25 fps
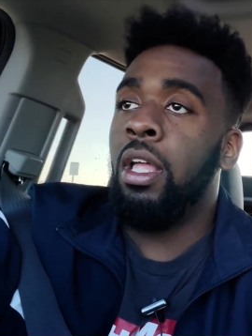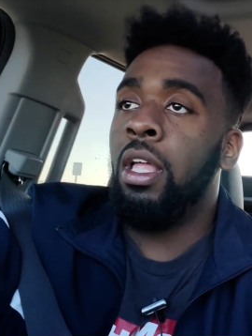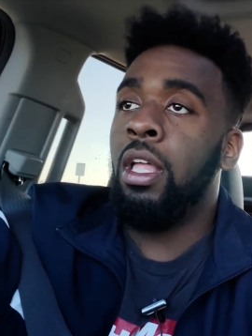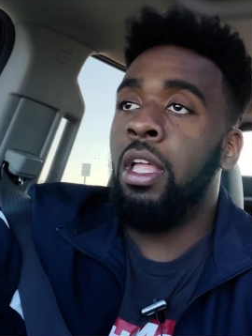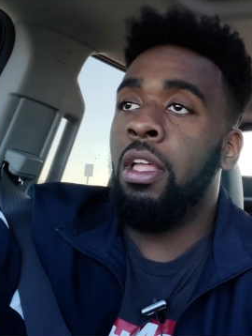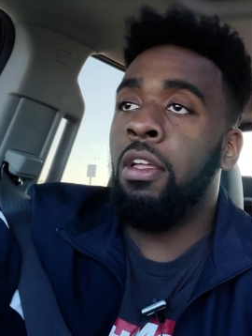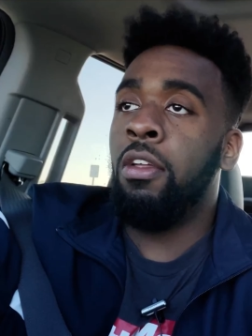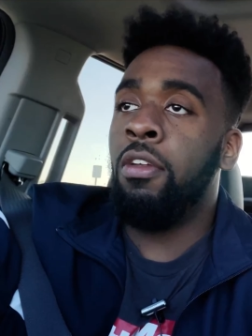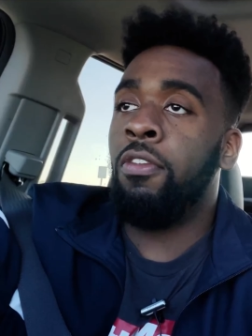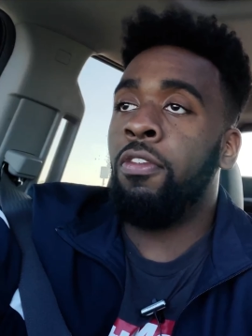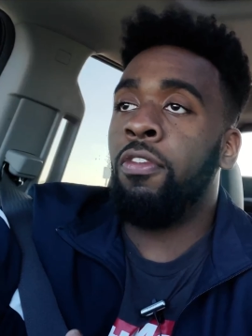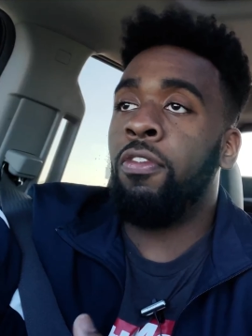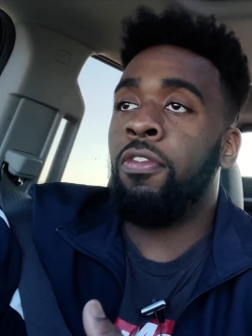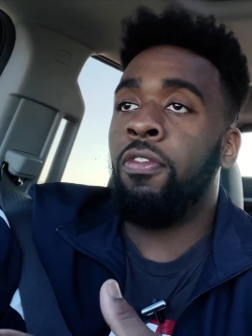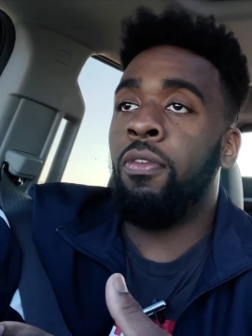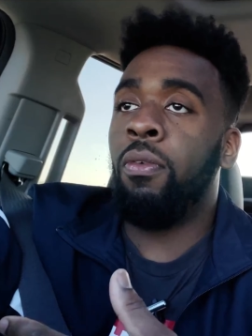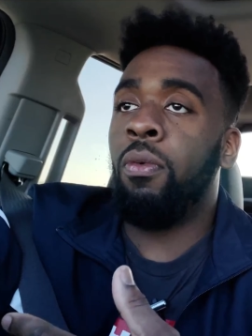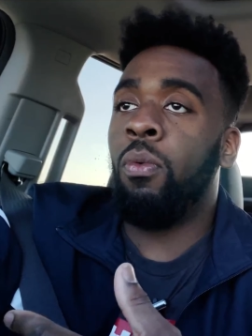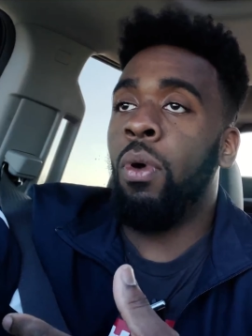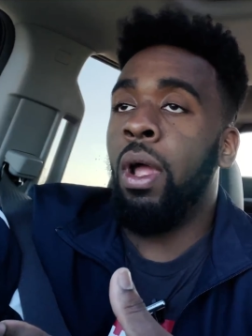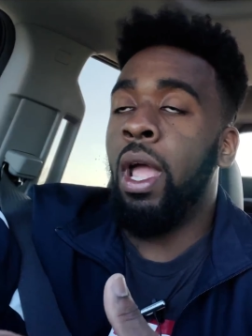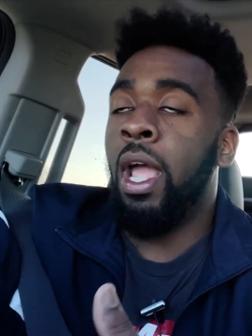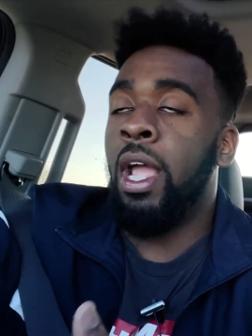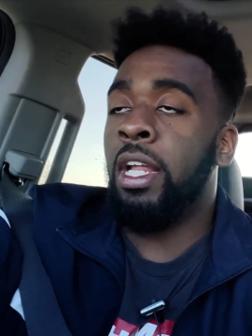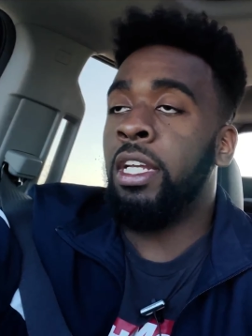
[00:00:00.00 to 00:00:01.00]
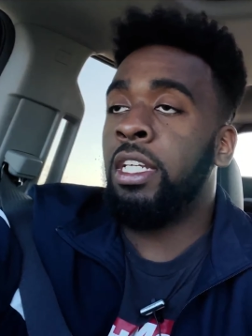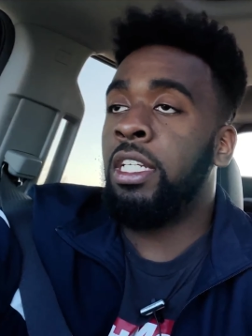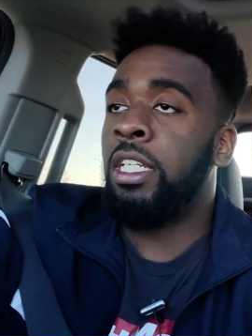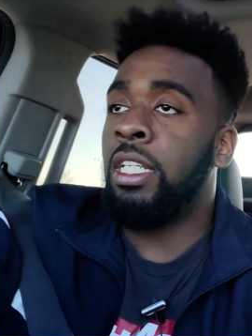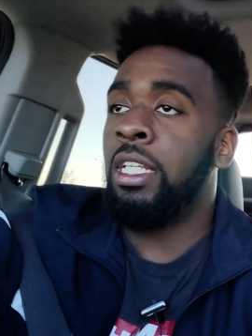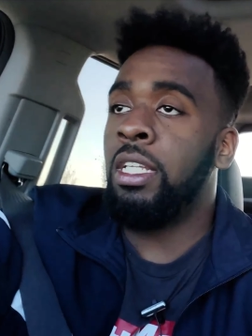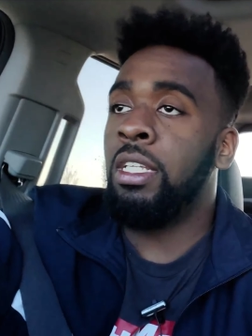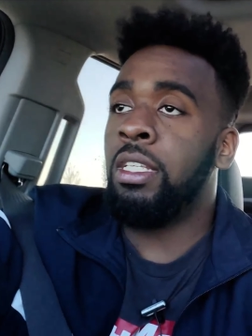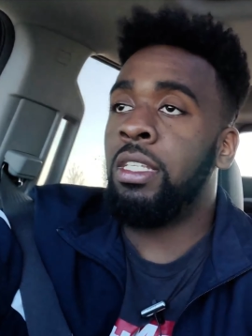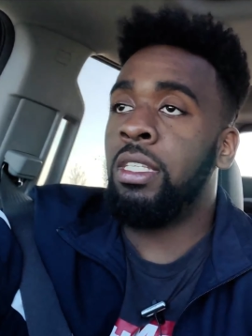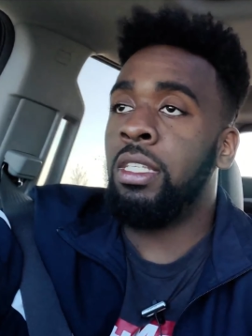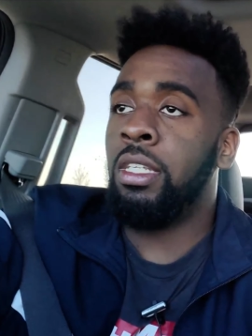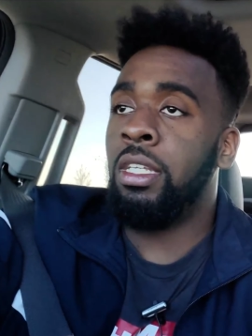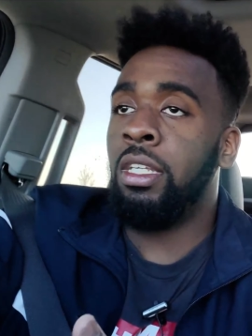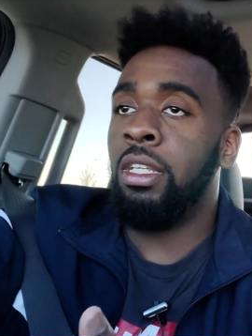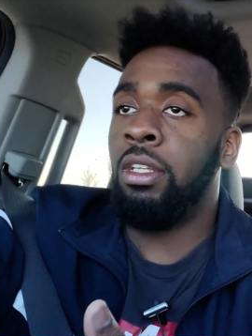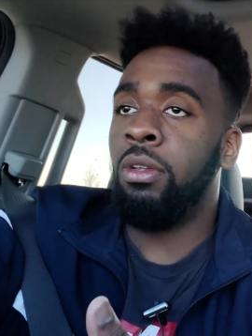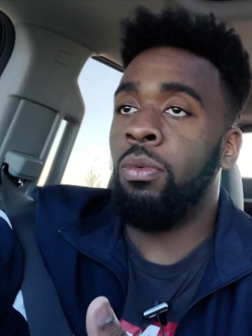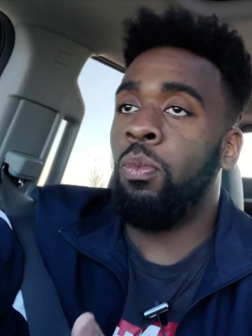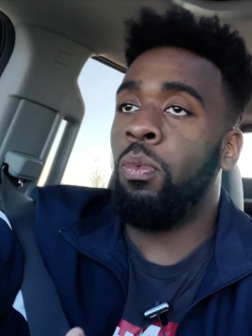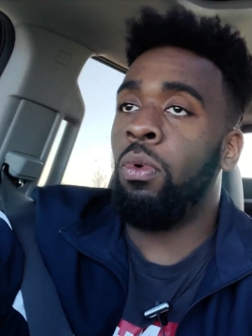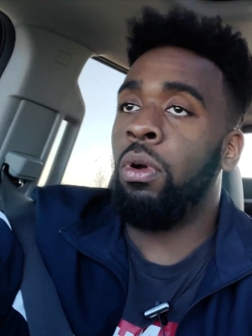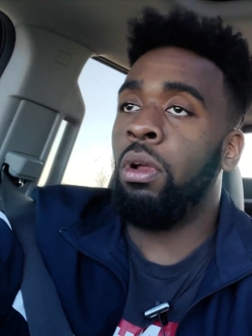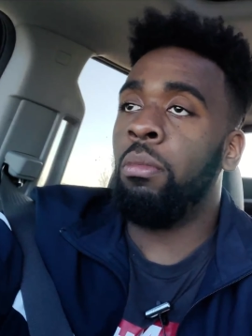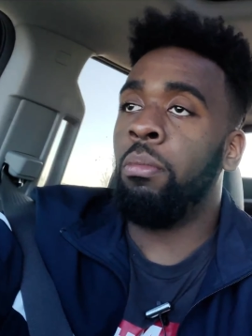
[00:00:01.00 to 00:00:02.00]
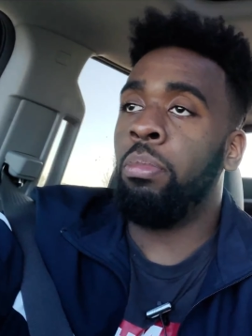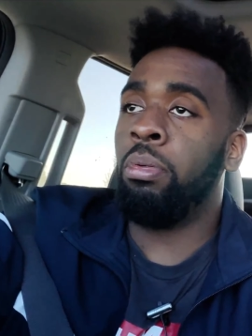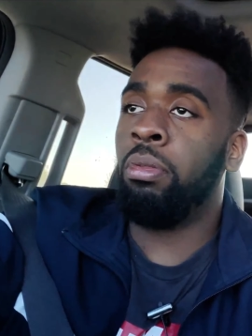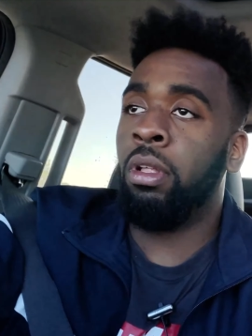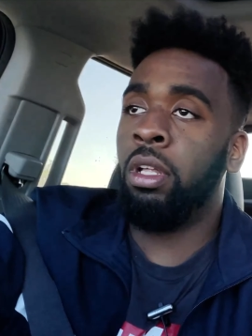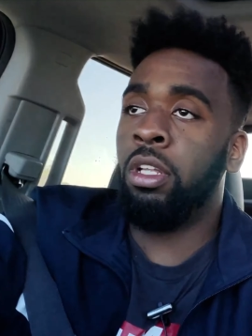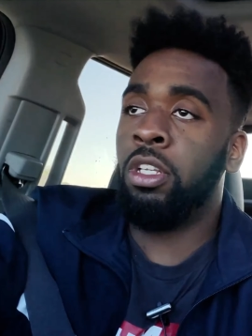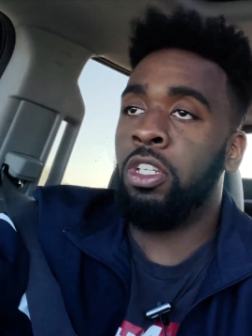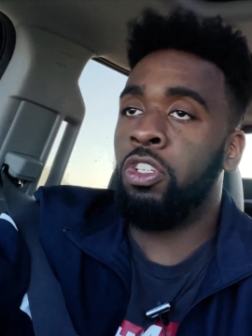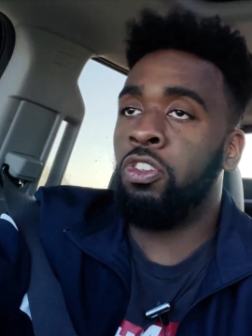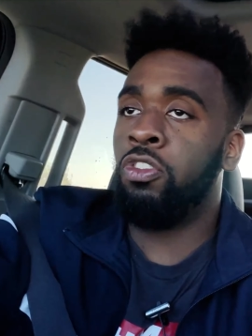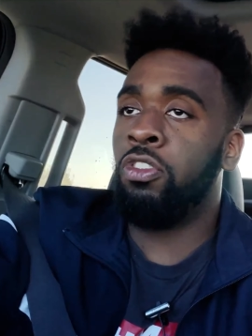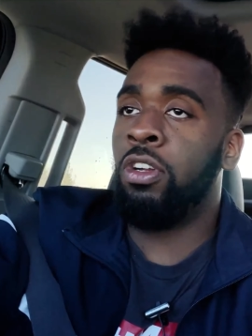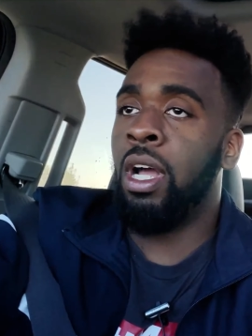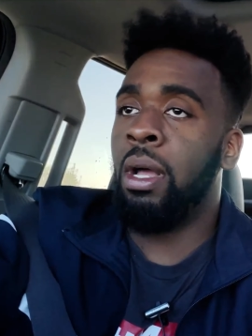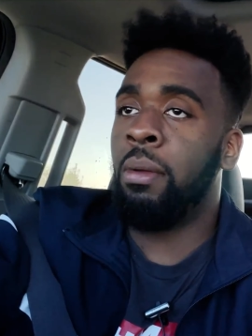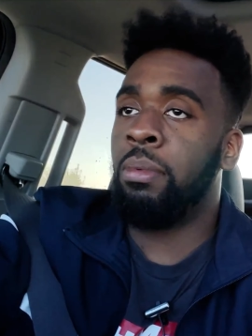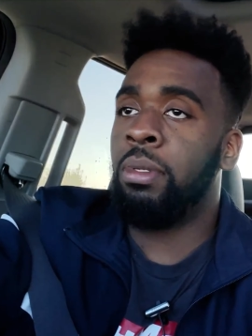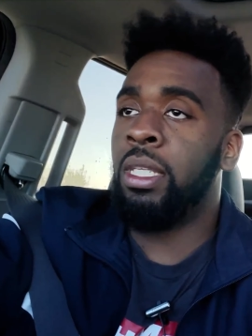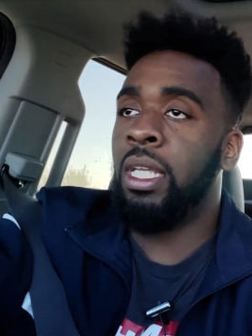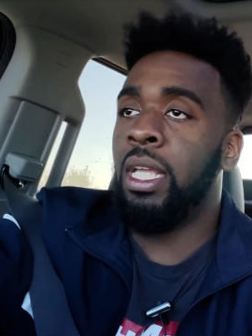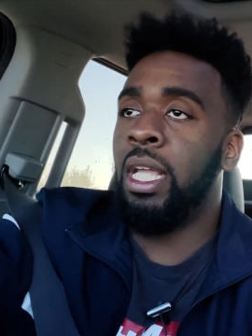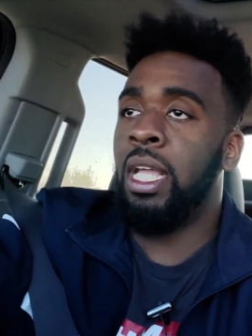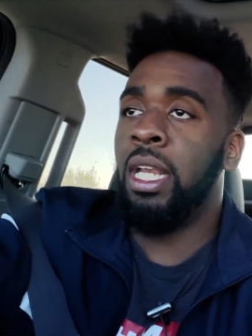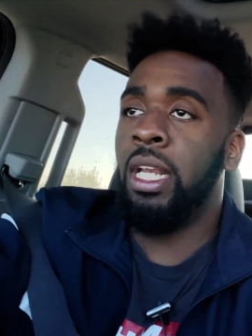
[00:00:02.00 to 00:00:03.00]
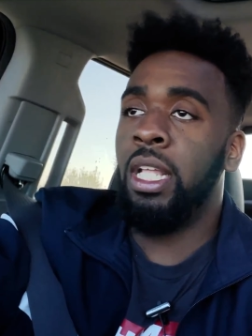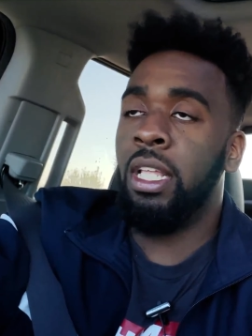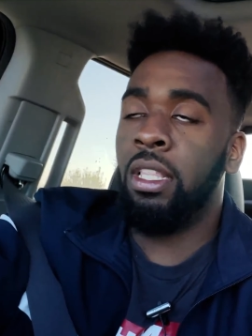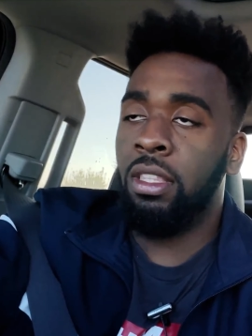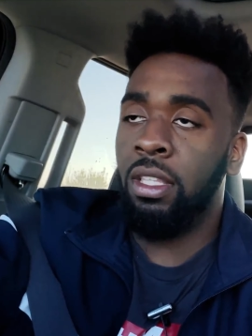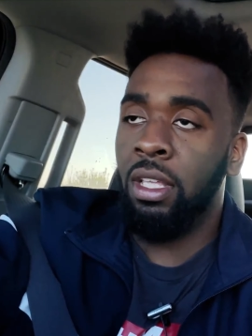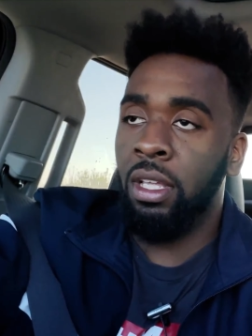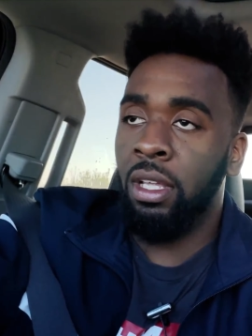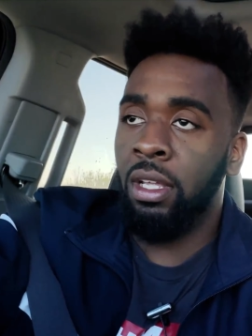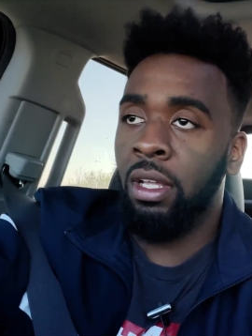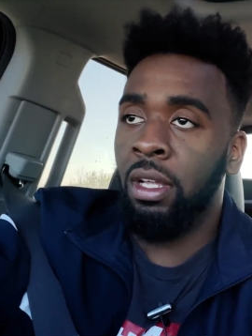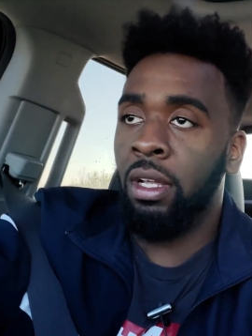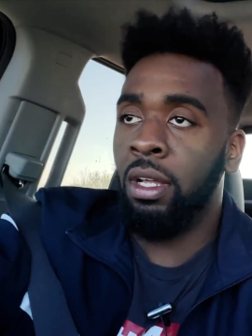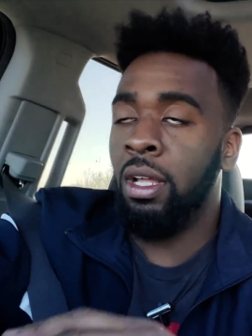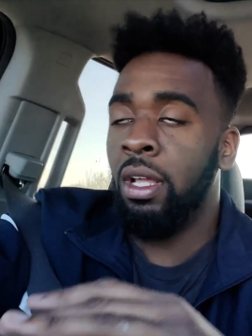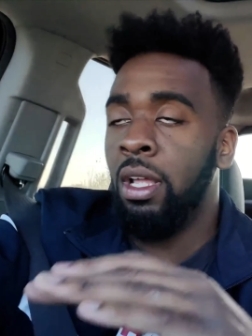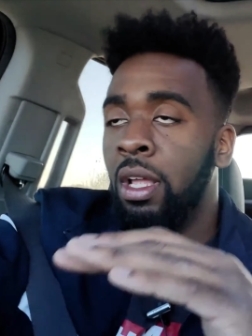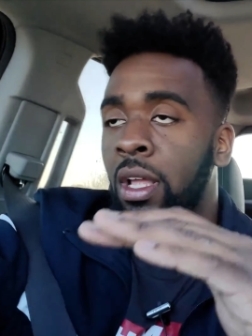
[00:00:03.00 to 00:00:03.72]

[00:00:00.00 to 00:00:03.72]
If HTC OnePlus drops anything,